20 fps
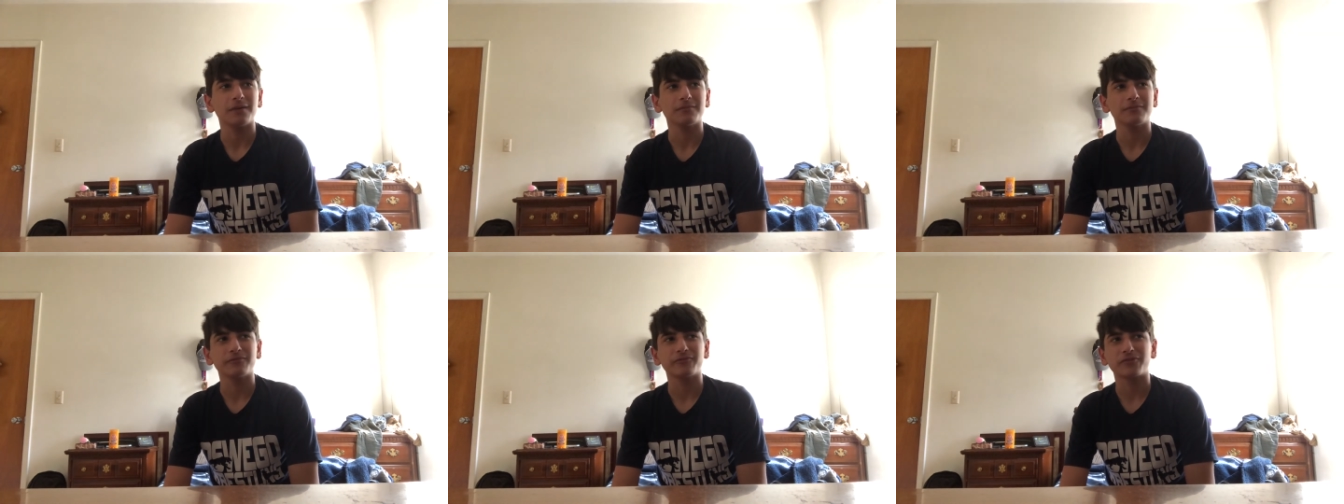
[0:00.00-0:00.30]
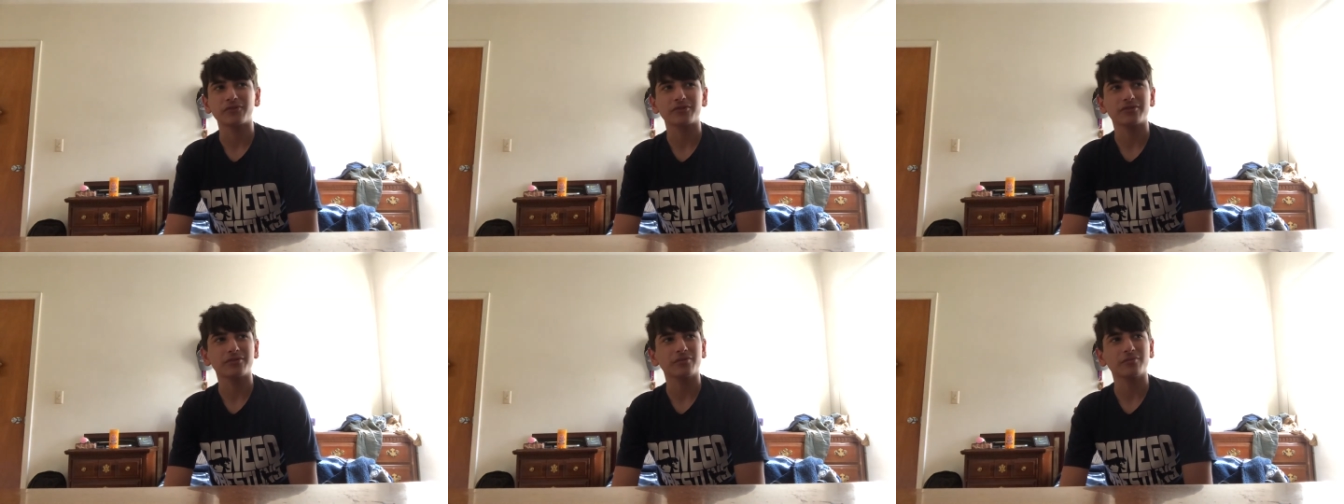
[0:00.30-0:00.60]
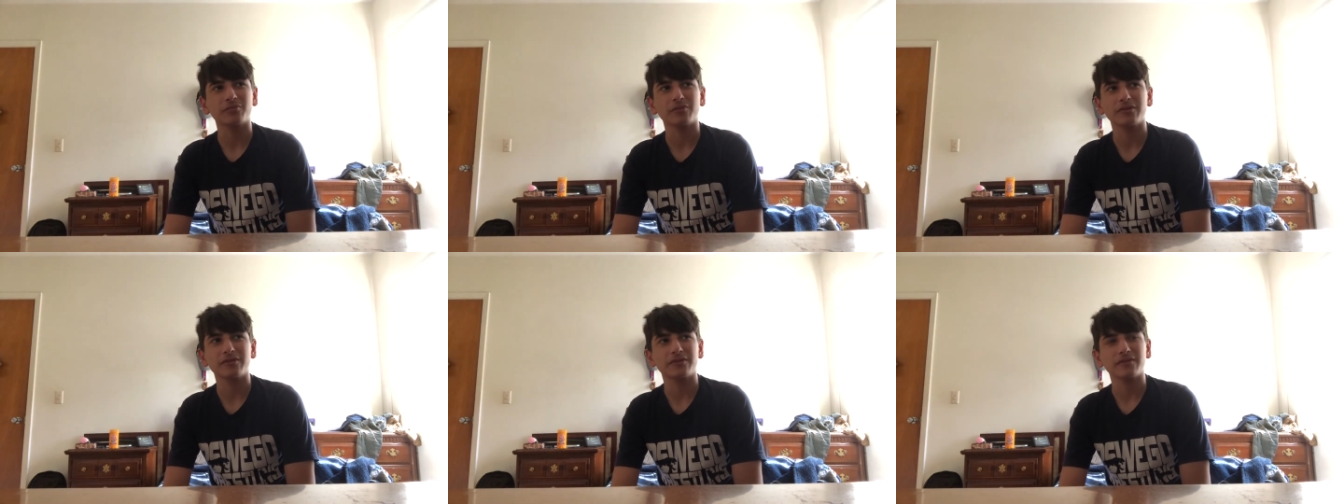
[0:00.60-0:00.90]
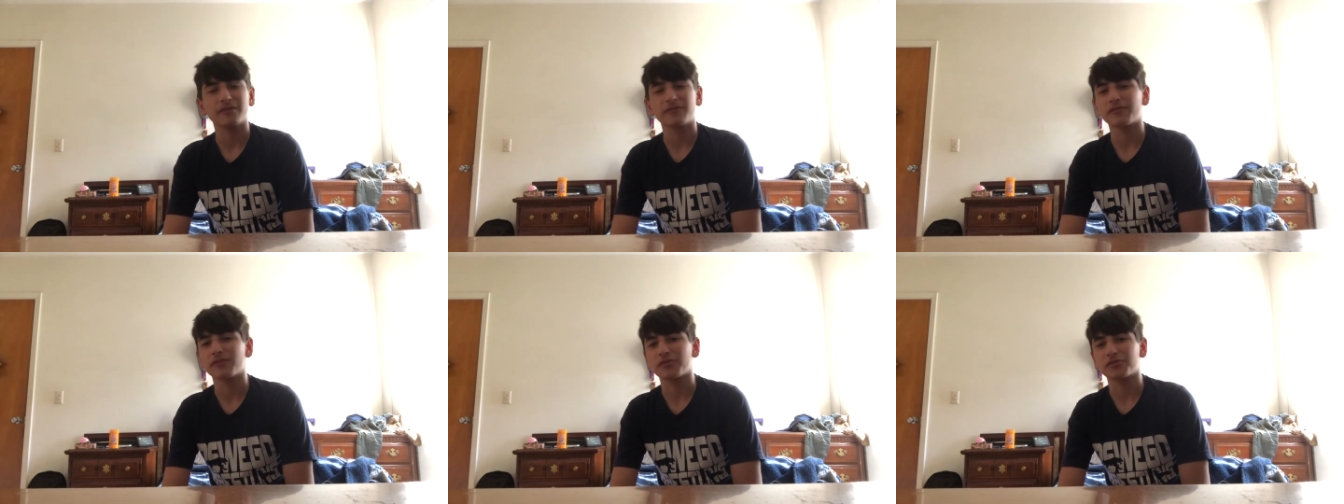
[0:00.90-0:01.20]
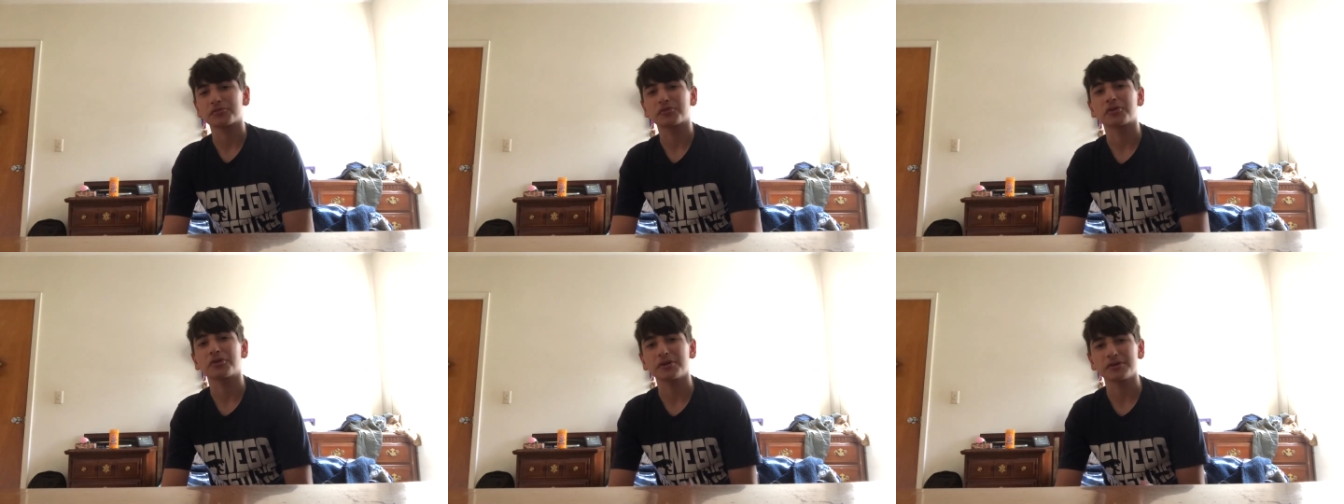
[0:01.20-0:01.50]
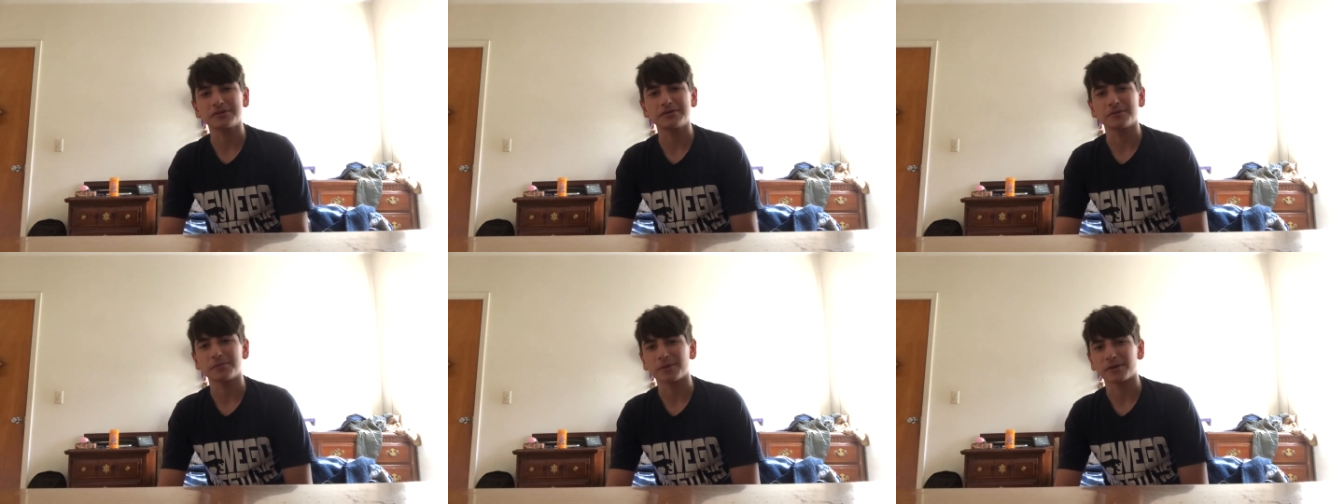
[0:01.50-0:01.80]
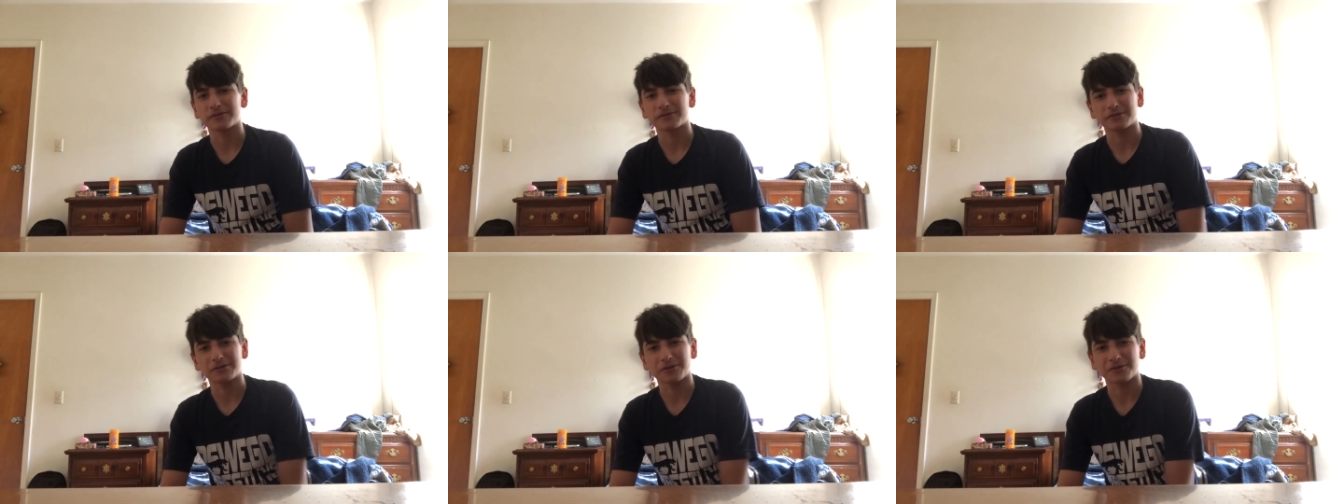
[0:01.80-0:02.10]
for some reason it feels good to bust
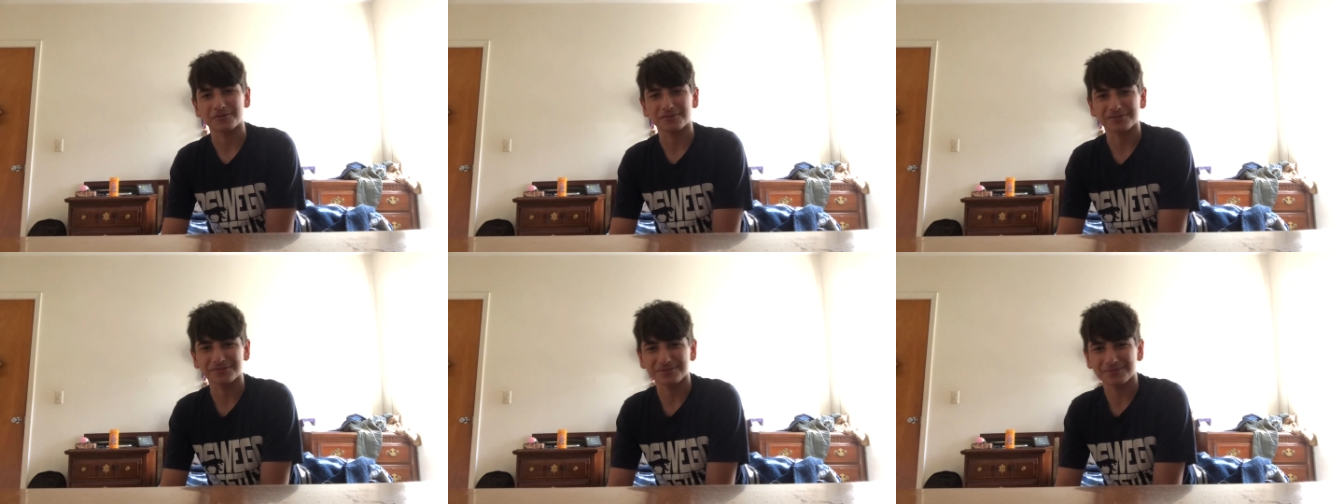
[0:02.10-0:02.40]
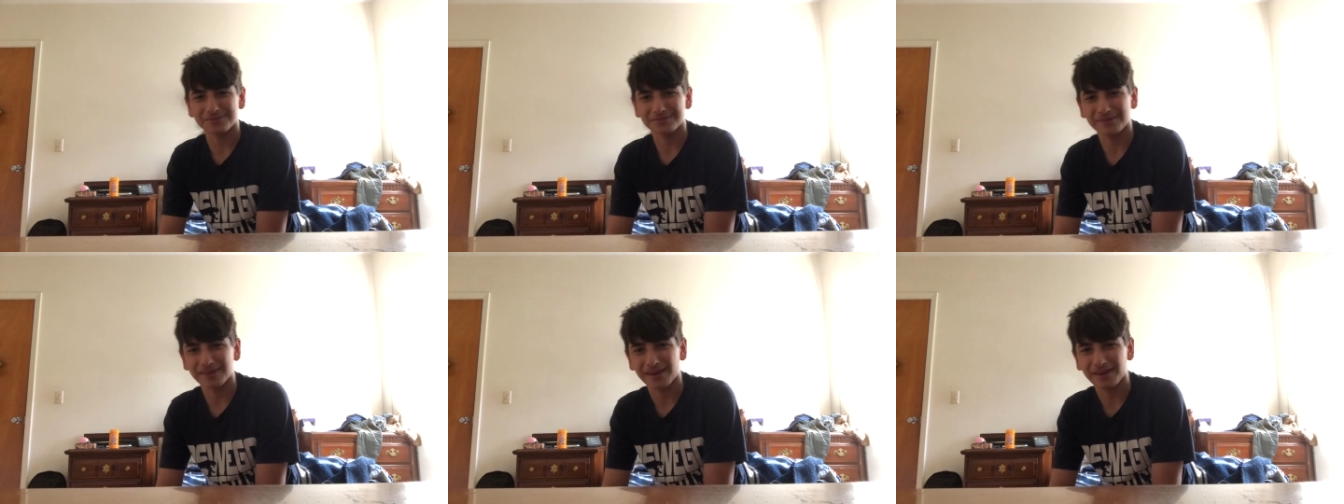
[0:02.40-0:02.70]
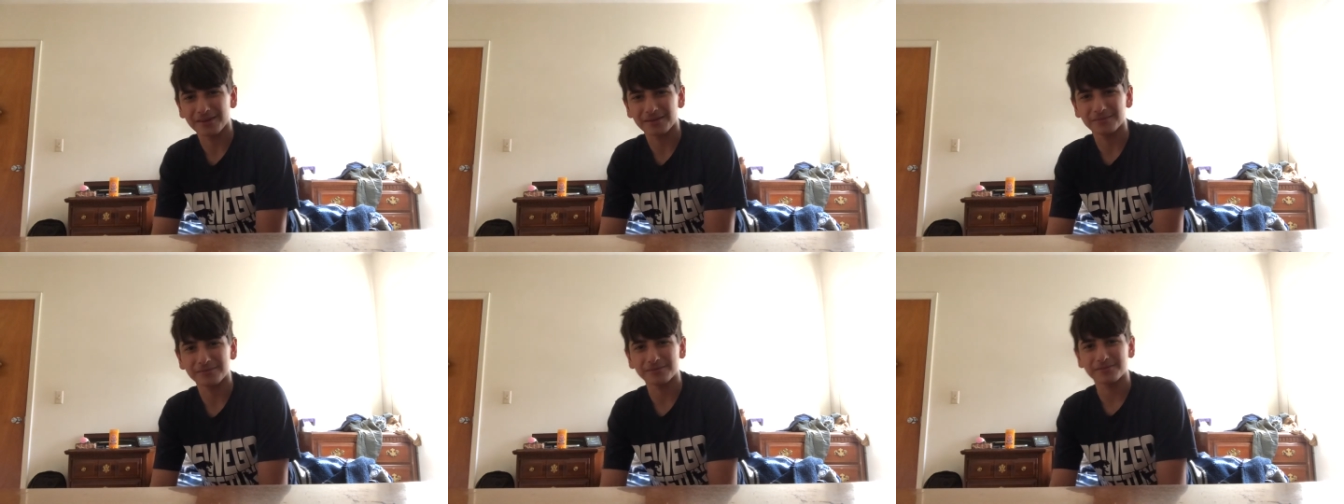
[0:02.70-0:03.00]
a knuckle sometimes